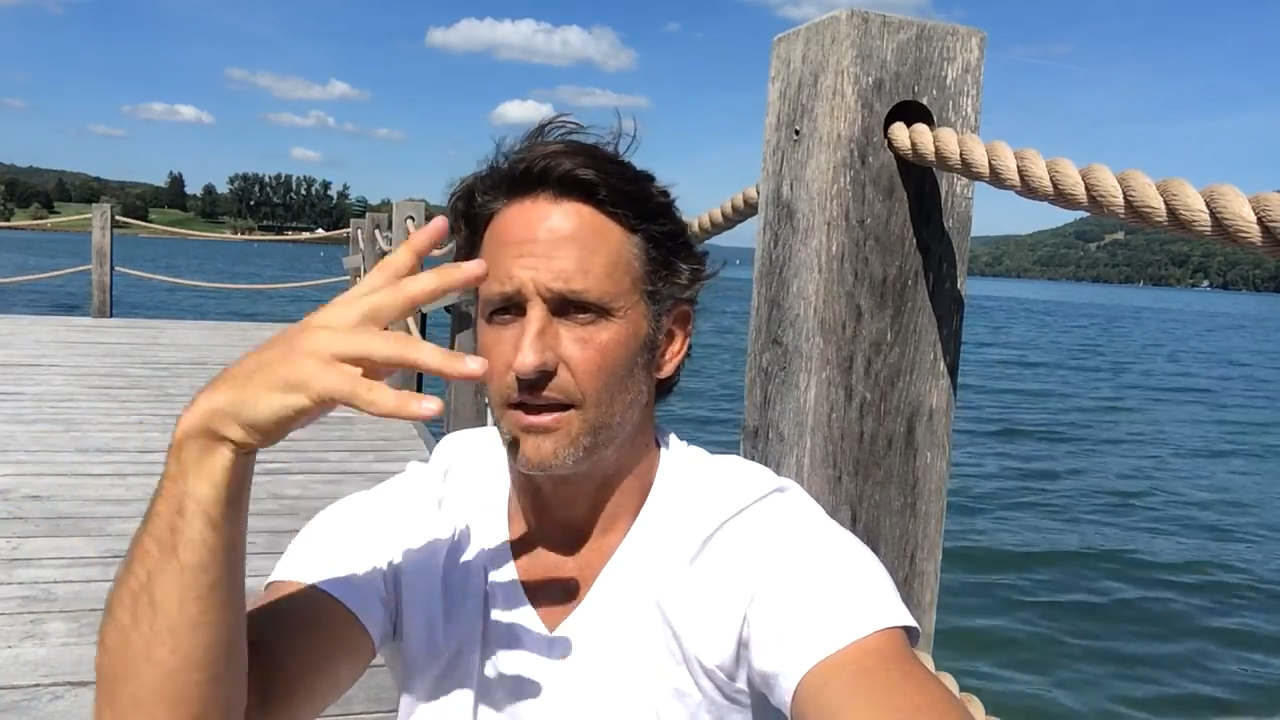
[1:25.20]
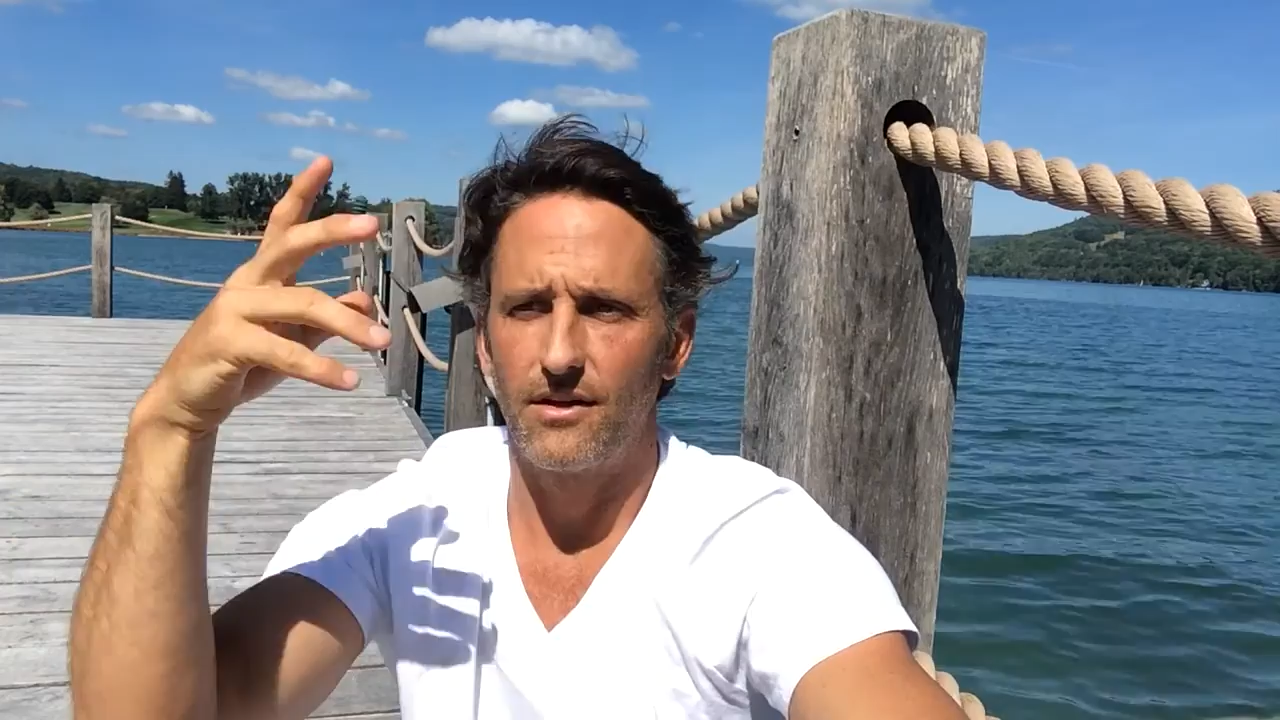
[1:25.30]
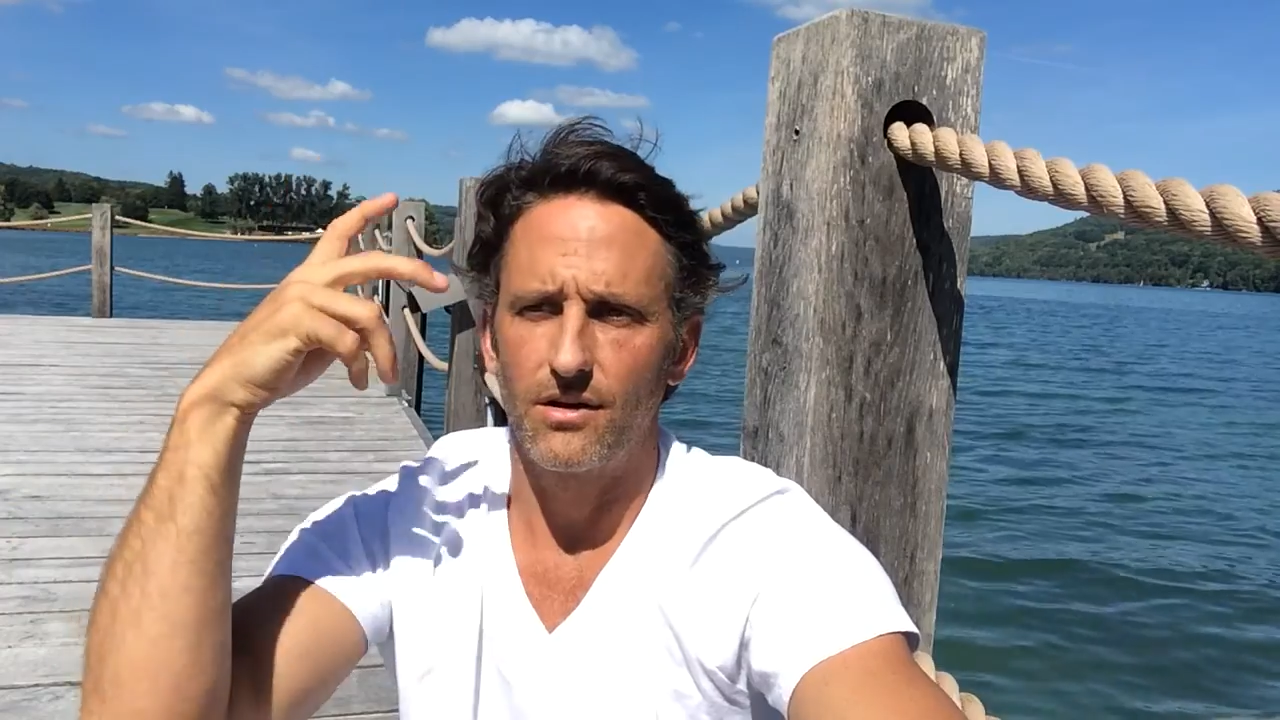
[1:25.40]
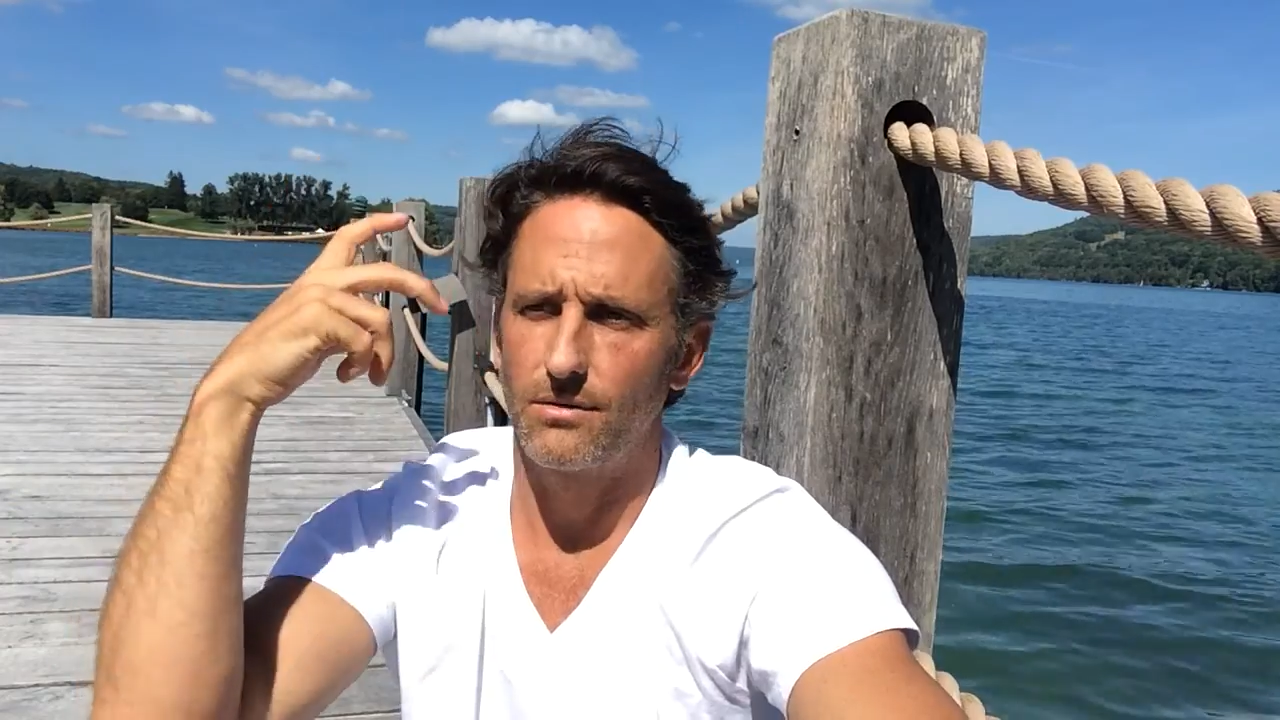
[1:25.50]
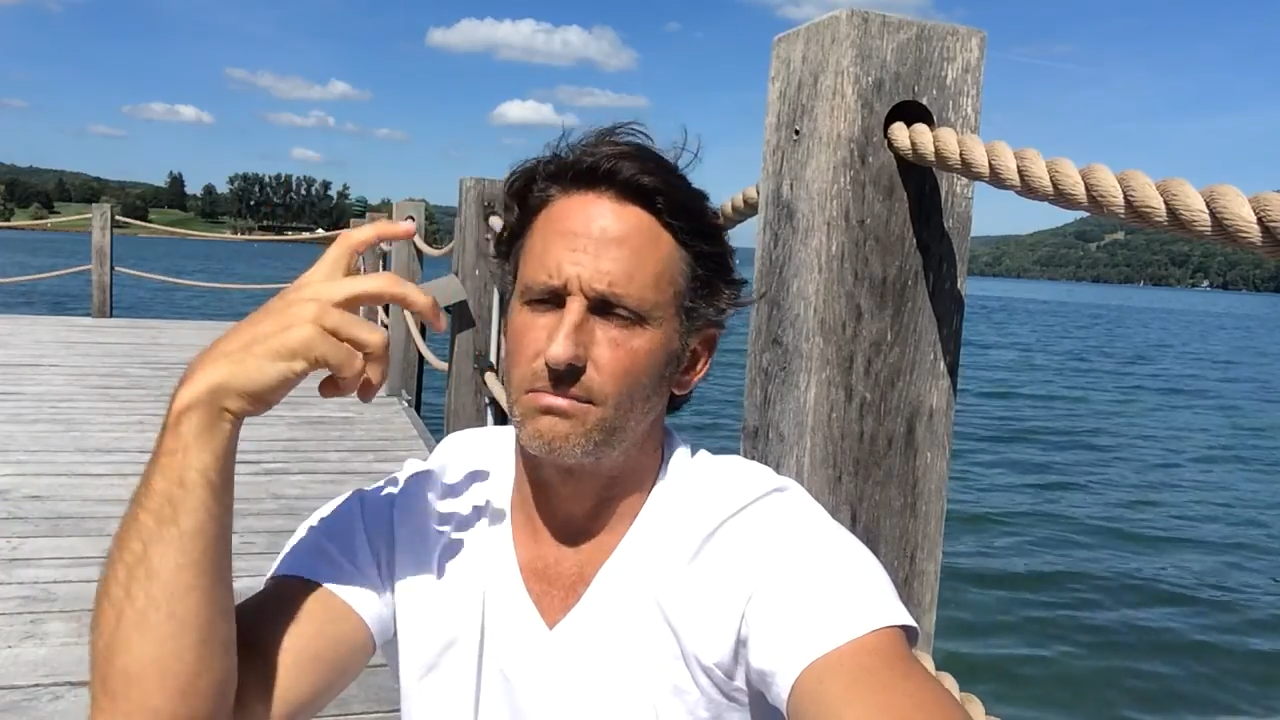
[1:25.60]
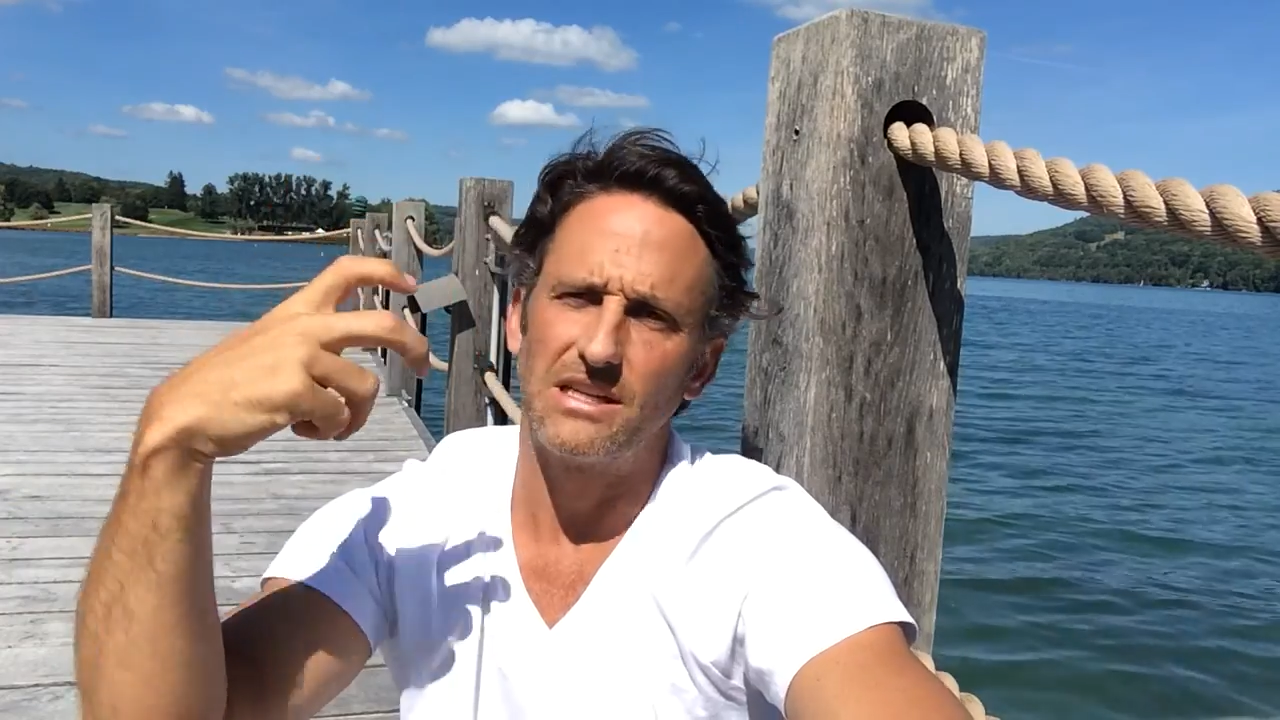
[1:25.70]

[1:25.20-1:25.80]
and there are